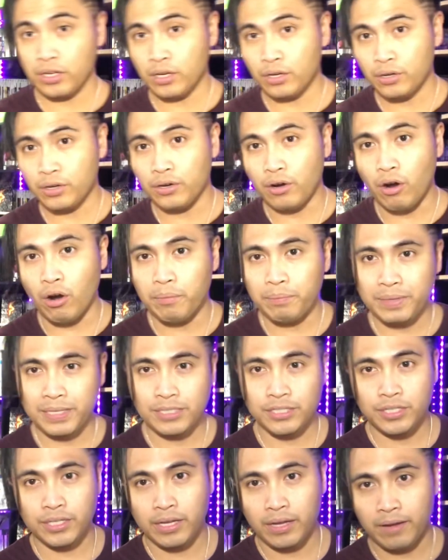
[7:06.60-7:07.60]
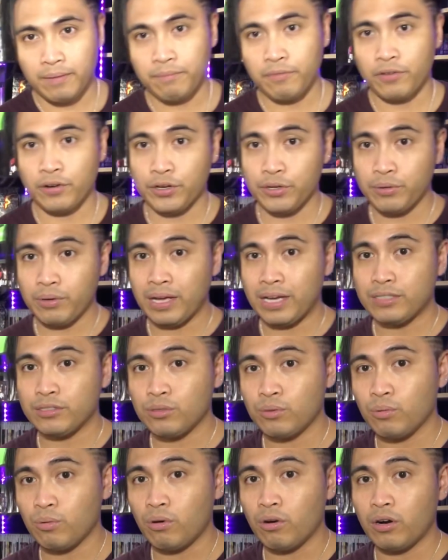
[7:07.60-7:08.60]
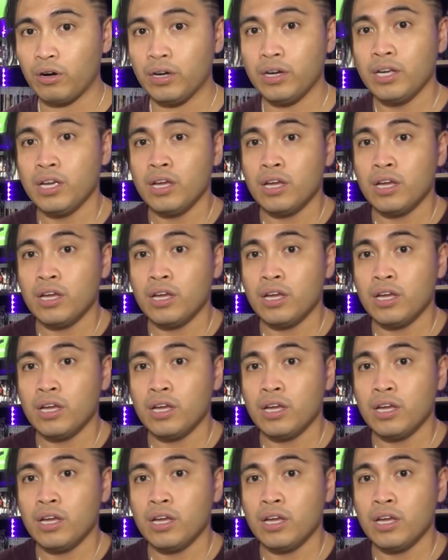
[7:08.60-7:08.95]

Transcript: a good RPG game for you guys who are